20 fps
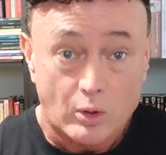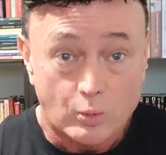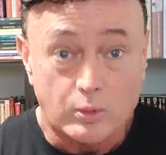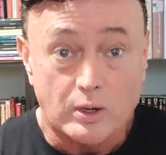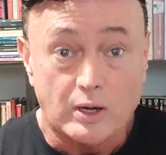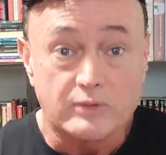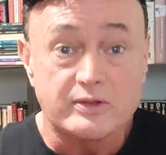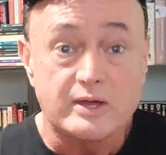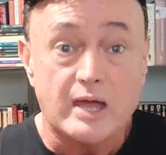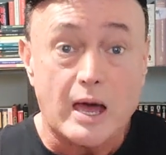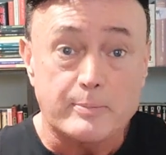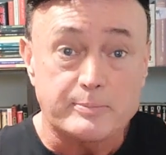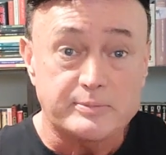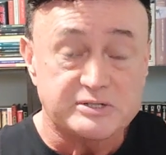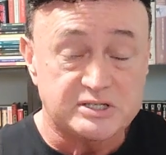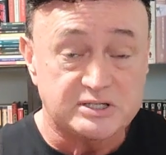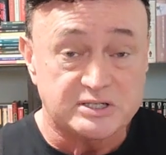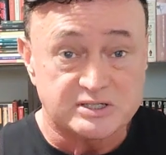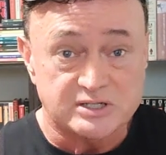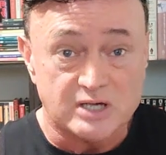Well, the
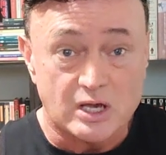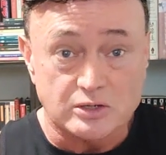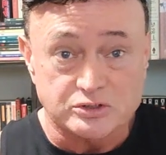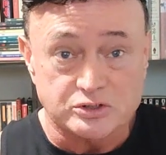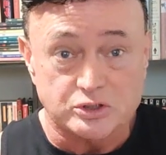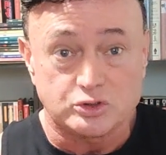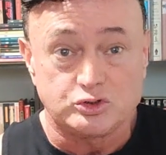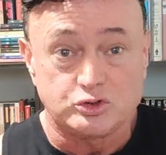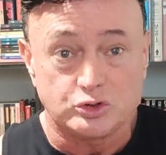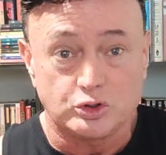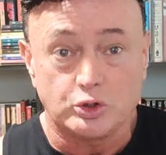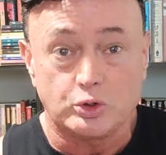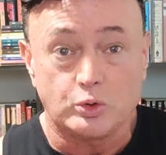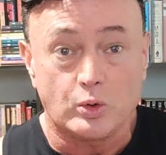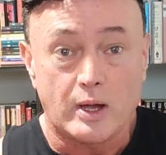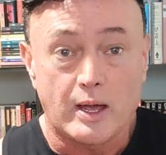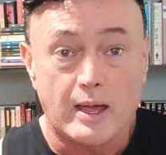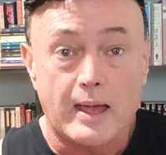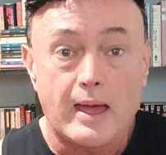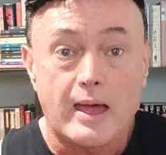opposite is also true.
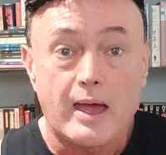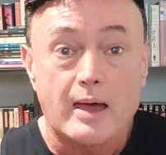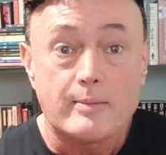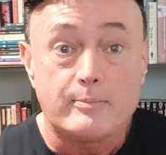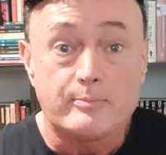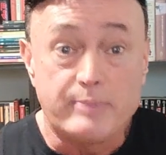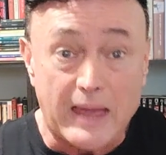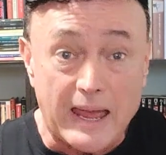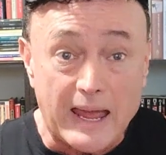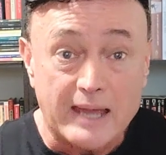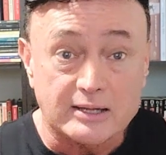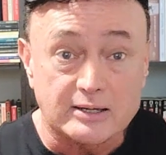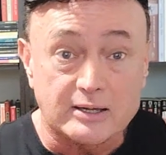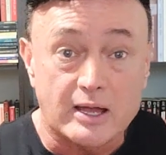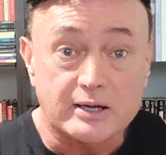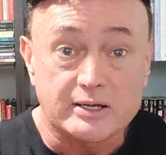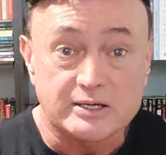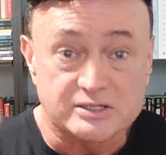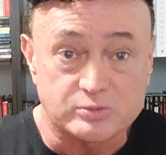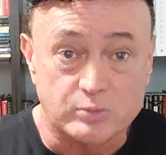Bad
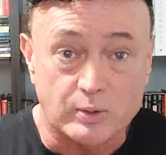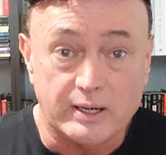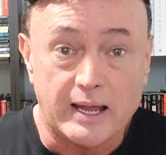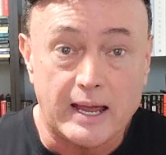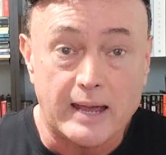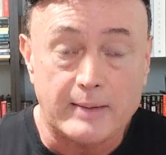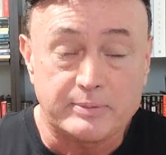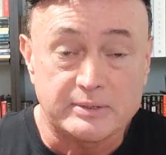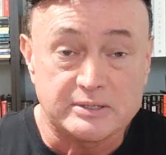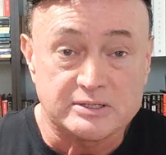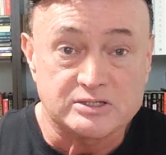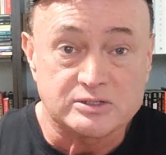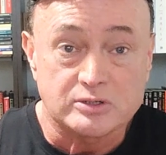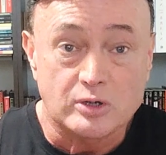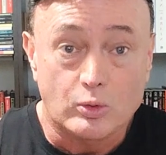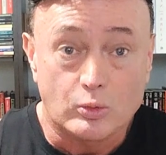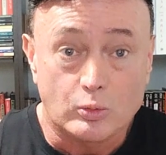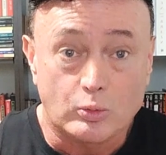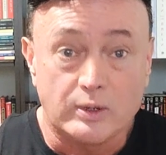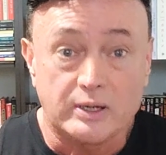luck is what happens
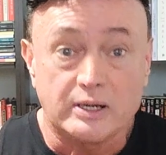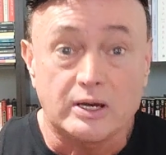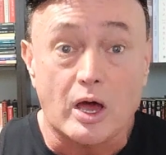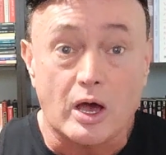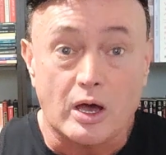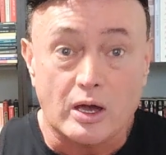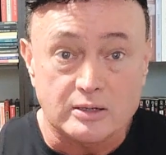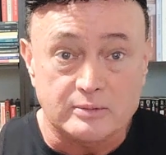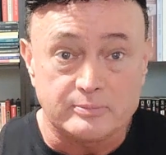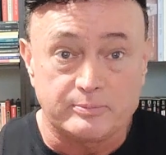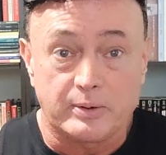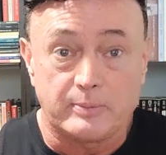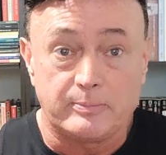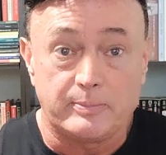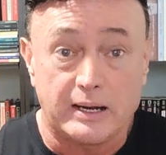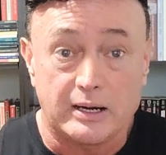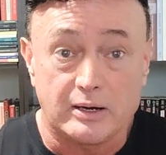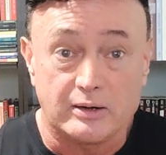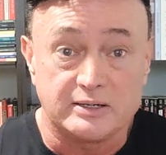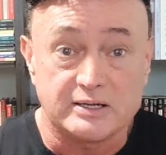when
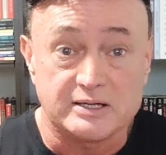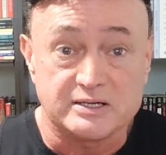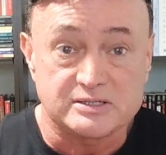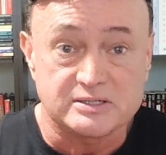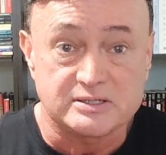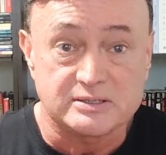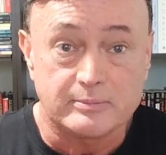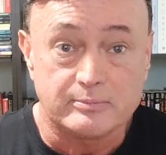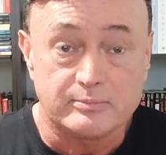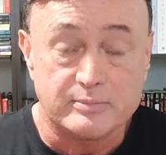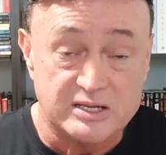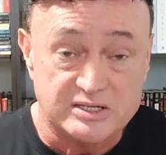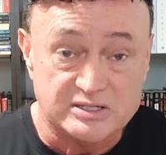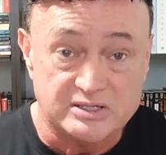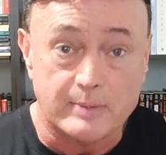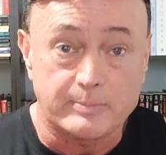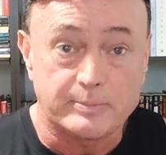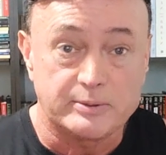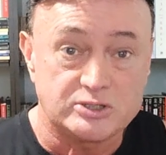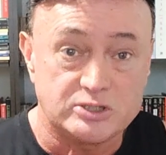unpreparedness
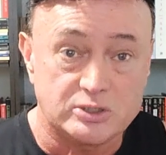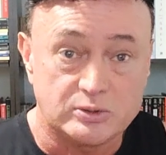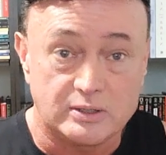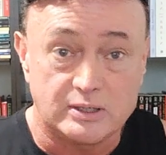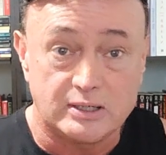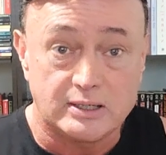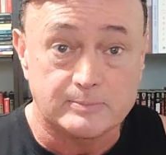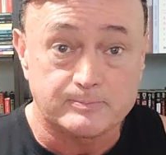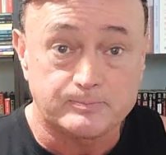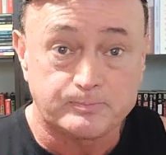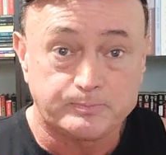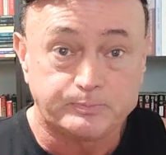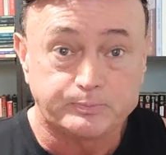meets opportunity.